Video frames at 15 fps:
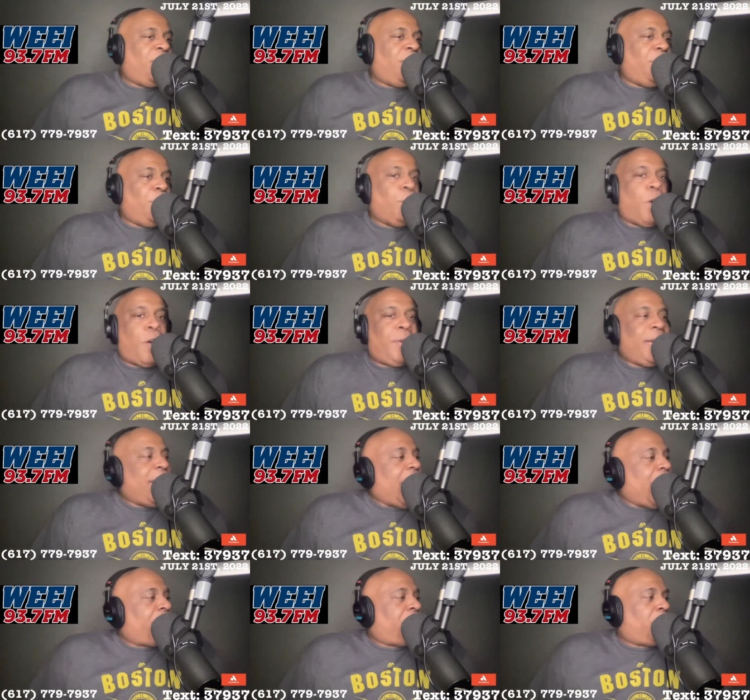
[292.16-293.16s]
you
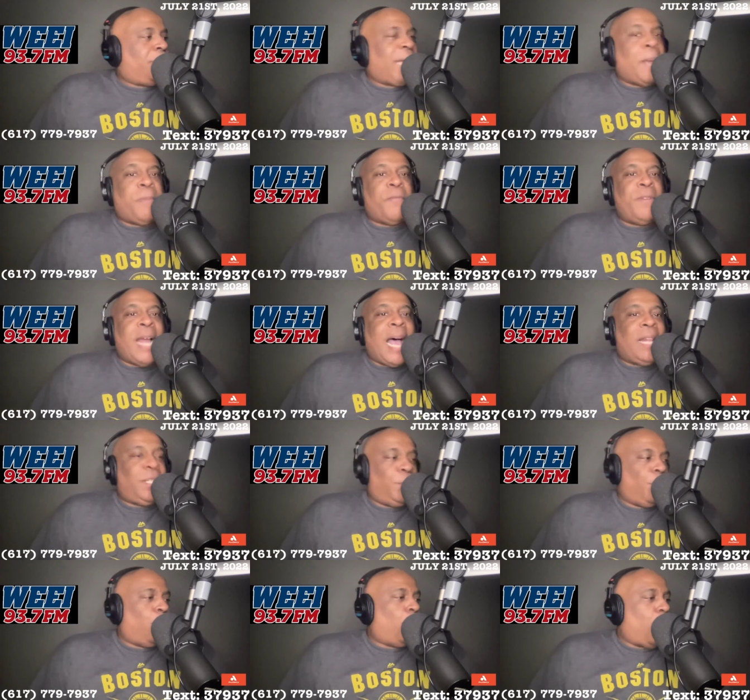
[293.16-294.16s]
already have some type of
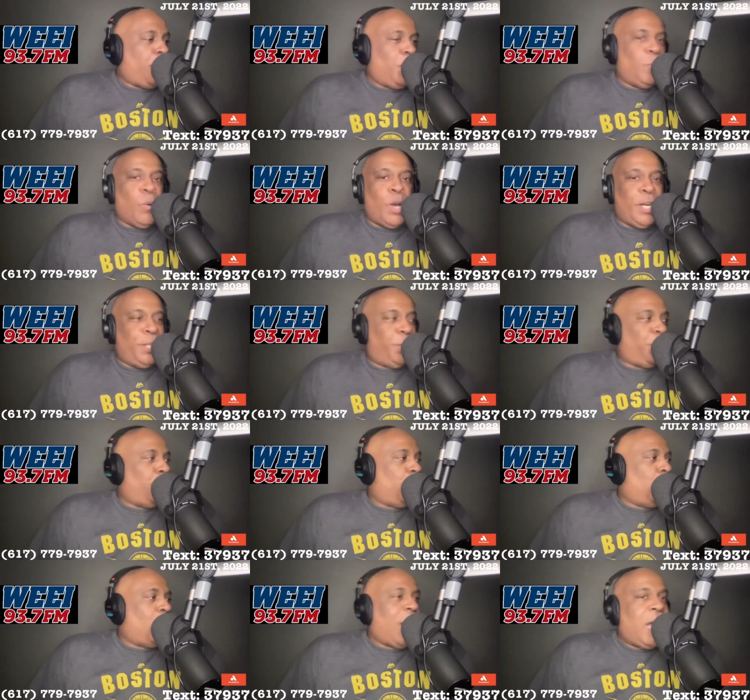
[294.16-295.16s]
knowledge of what you want to
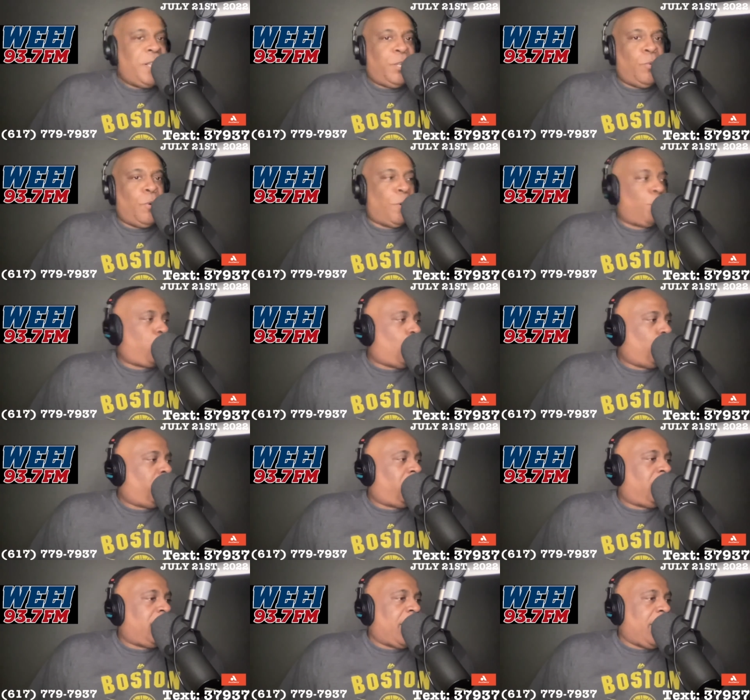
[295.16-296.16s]
do, how you want to
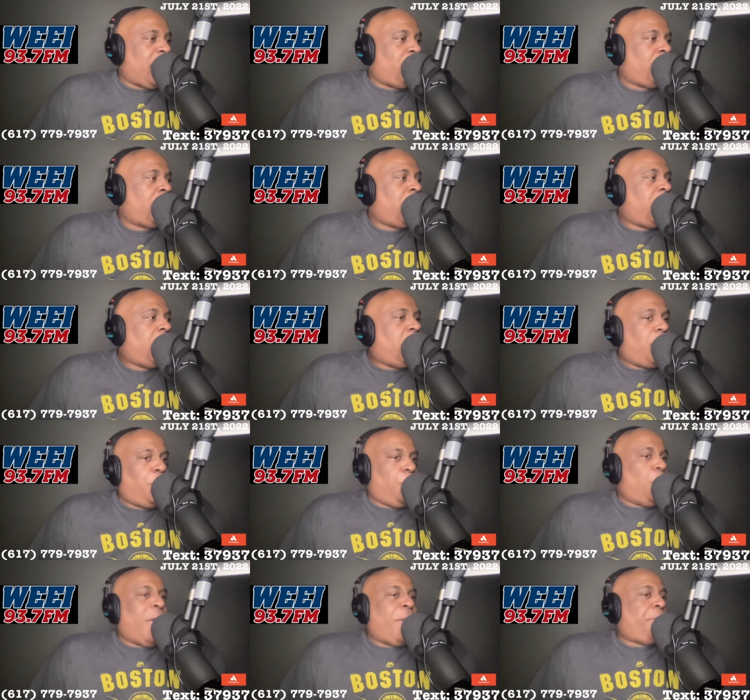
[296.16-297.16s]
approach the game.
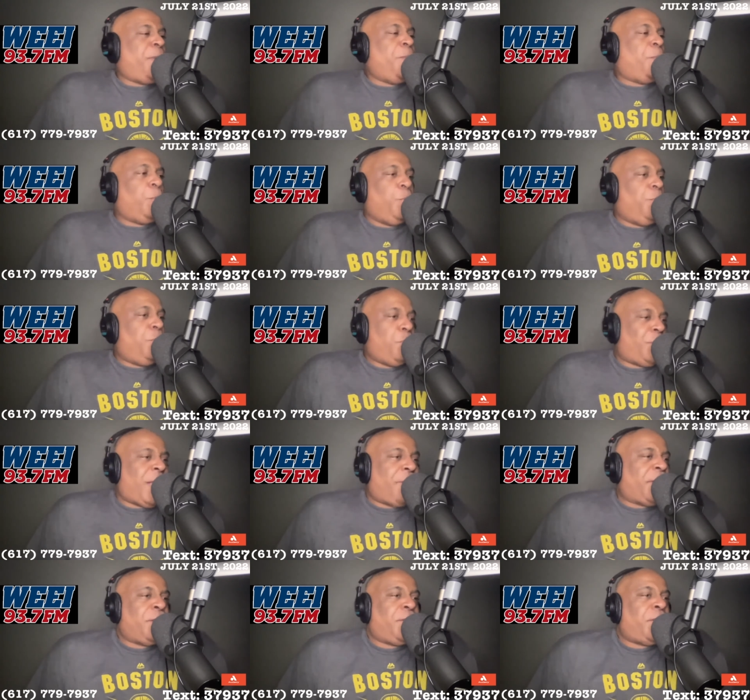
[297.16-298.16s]
You have people, you
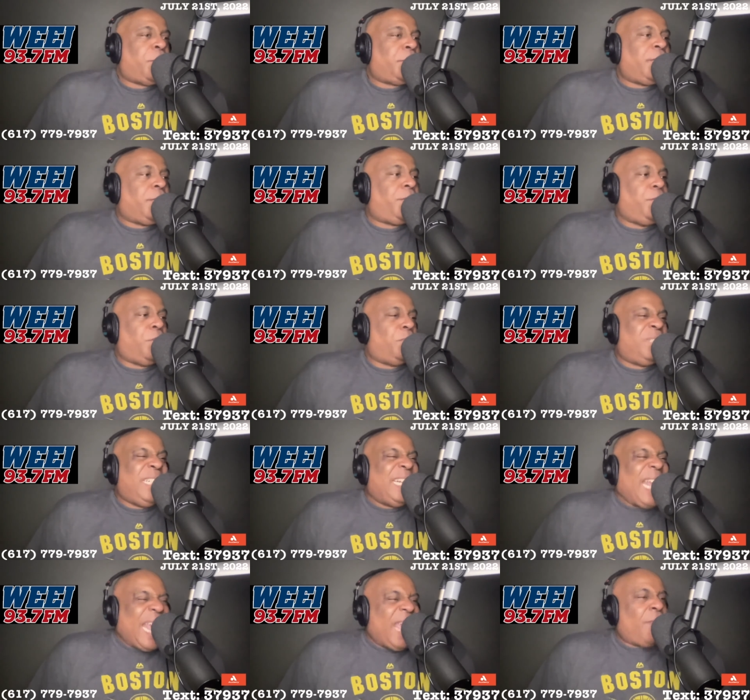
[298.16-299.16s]
just have consultants. You don't
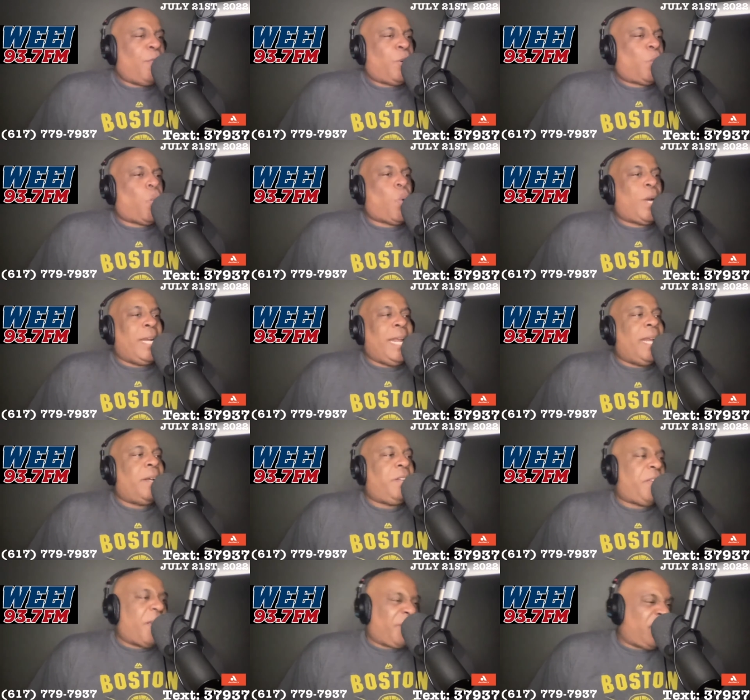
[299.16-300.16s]
need to have a
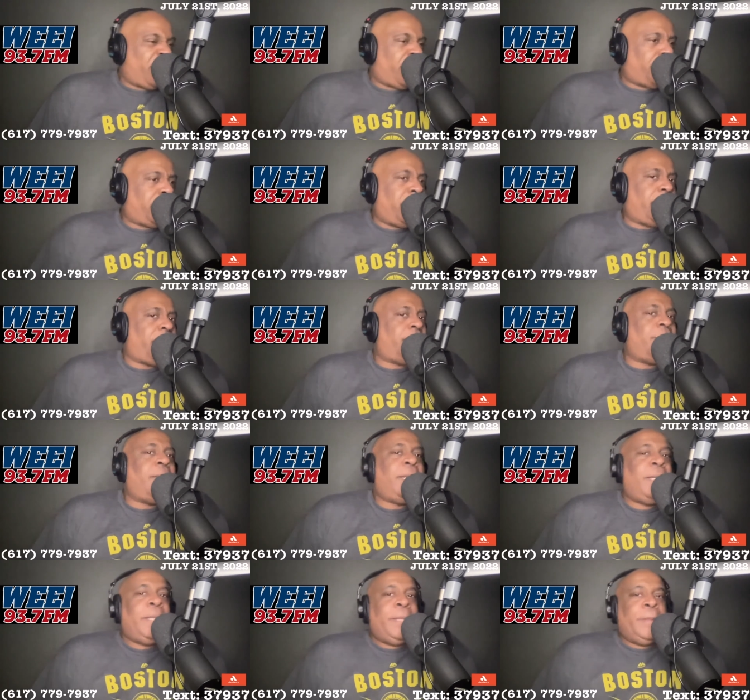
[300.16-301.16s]
coordinator. You have consultants.
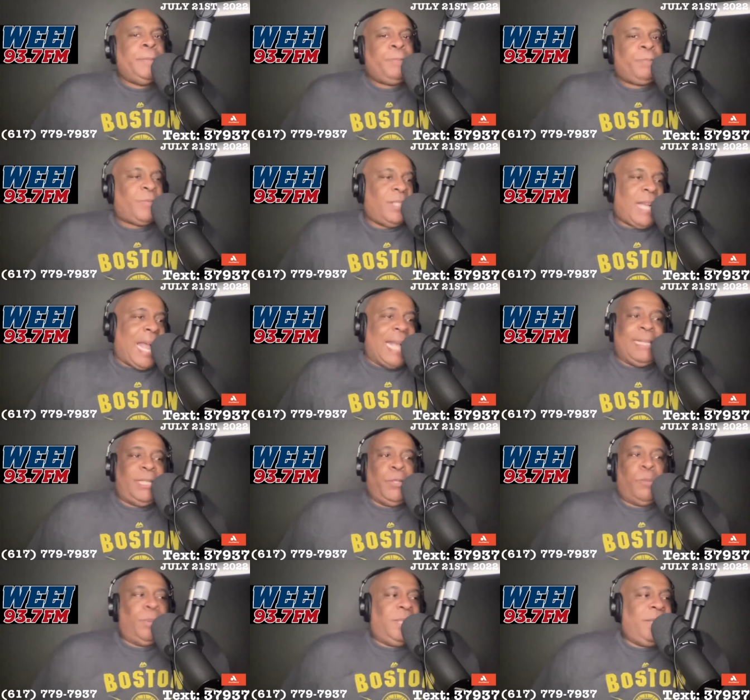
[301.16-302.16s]
I
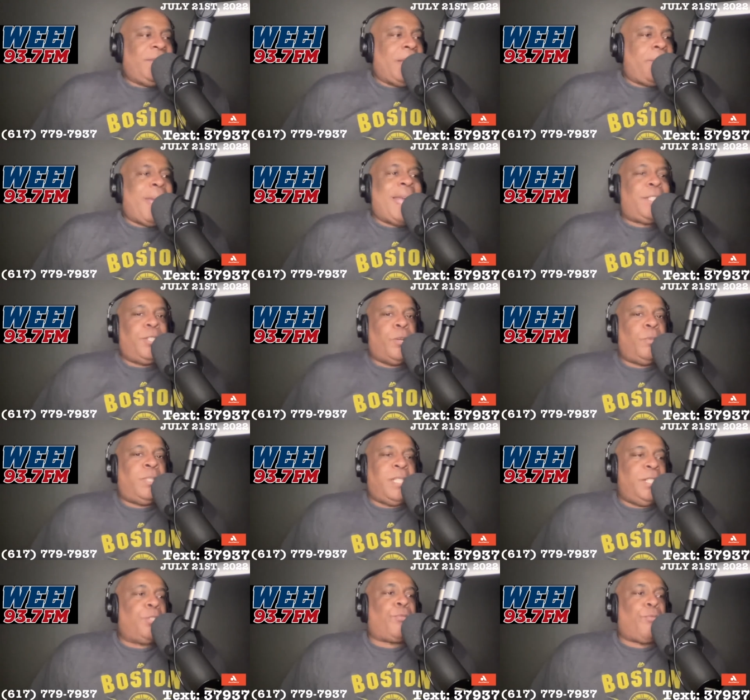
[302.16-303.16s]
still believe that Mac
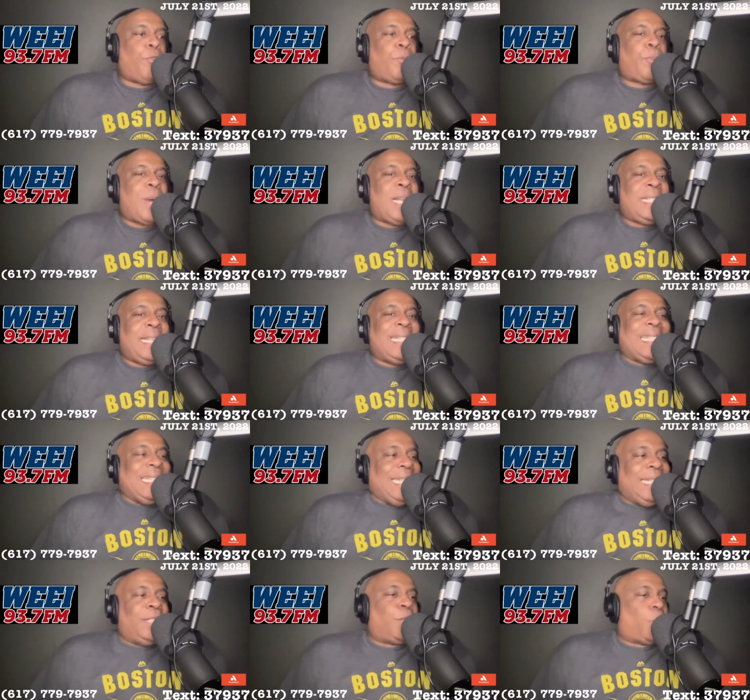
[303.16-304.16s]
Jones in his growth process needs a